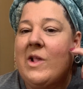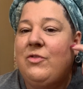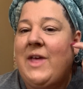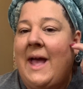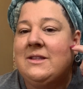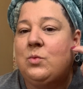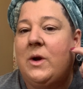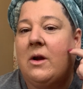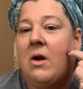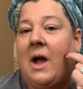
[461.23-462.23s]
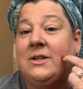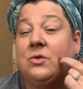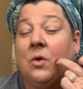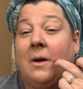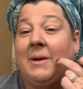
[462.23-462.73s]
that's where I
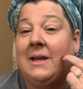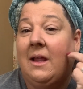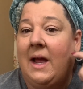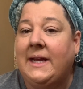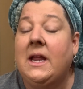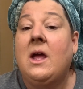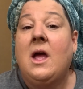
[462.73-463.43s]
draw my line.